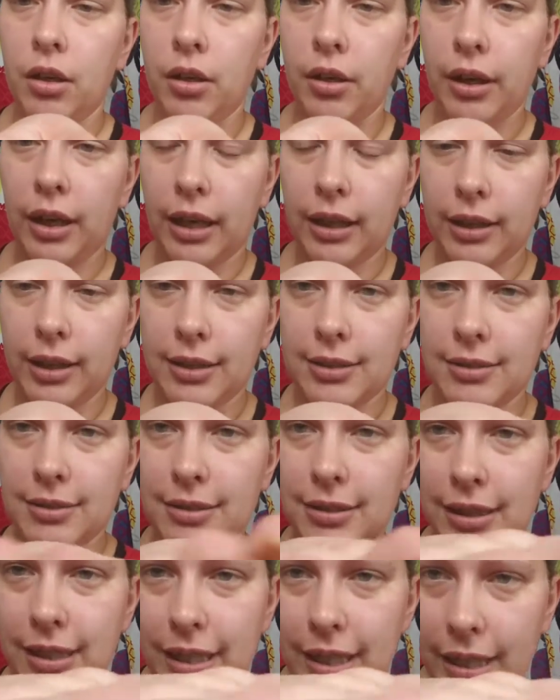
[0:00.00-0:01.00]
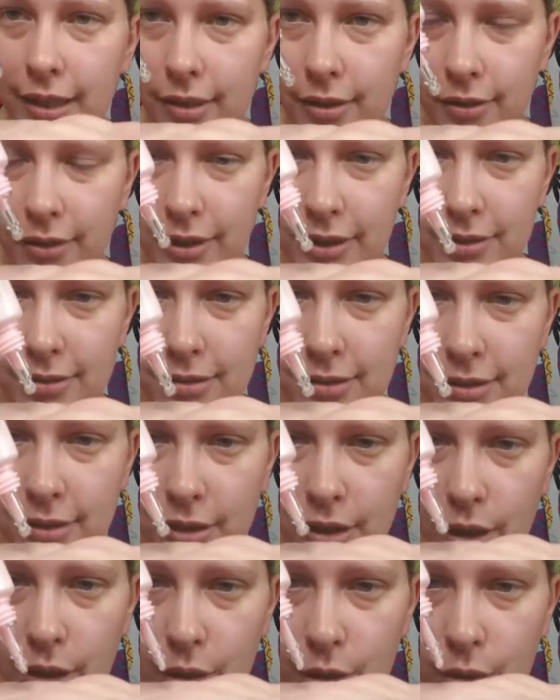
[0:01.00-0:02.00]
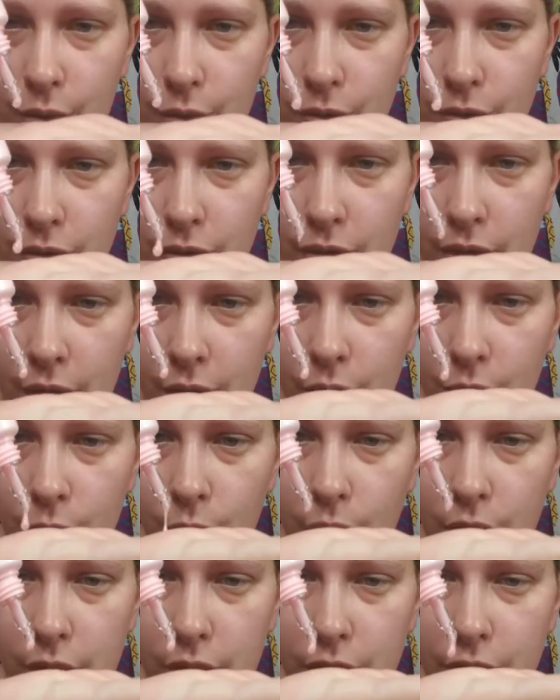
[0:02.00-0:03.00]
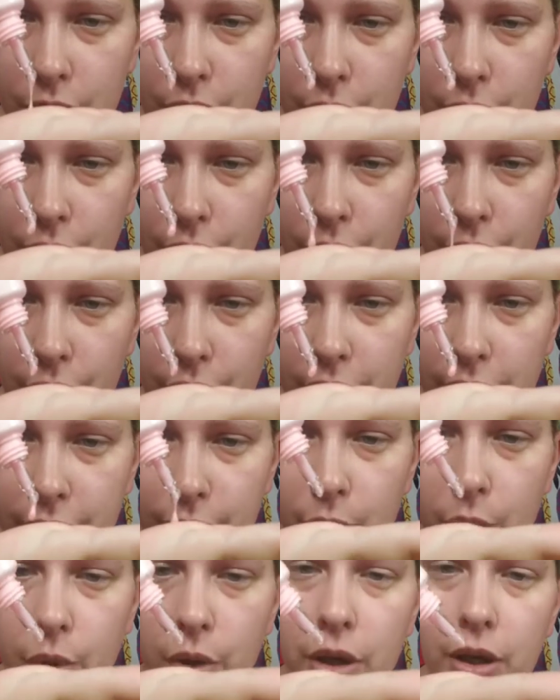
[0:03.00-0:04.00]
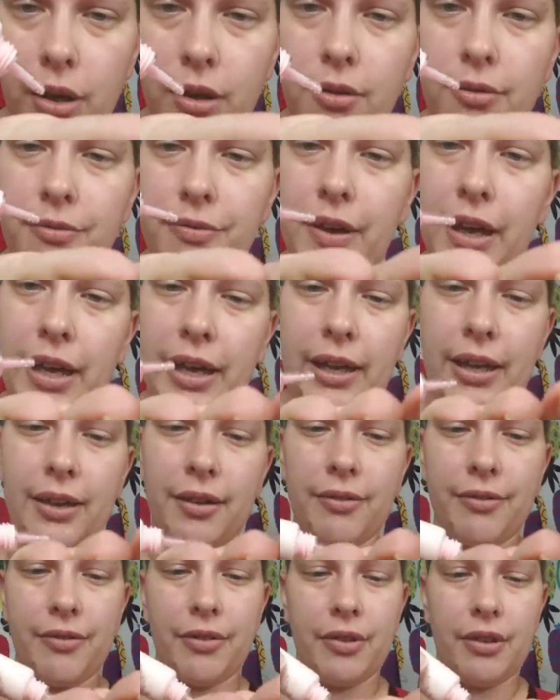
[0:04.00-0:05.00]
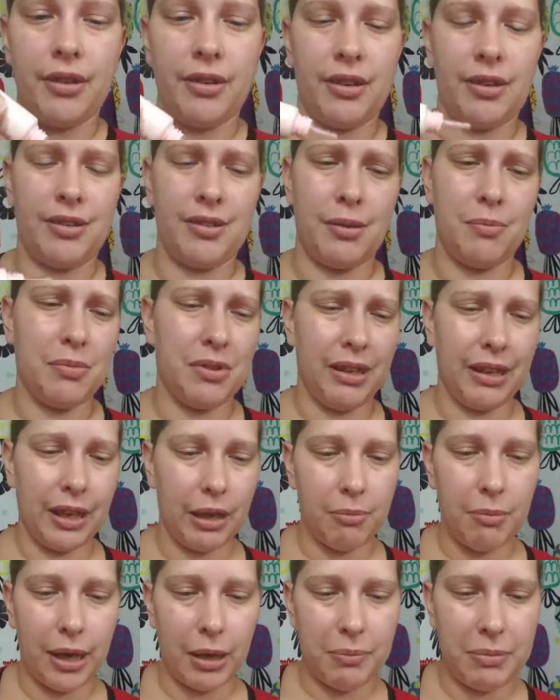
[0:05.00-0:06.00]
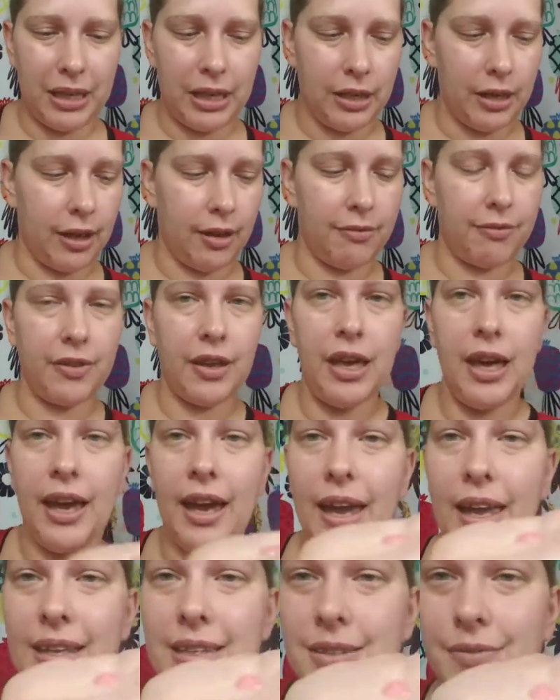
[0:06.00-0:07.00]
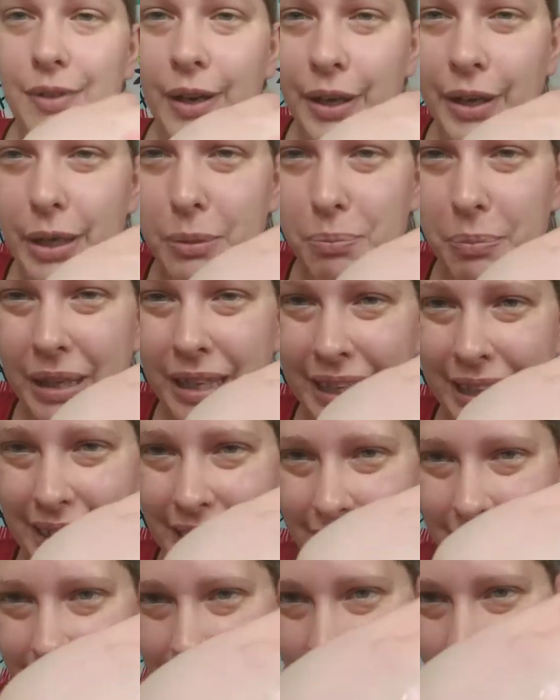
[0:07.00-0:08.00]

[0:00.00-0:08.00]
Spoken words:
Okay, let's see how this goes. 1, 2, 3, 4, 5. Seems like it might be enough. It's very pink.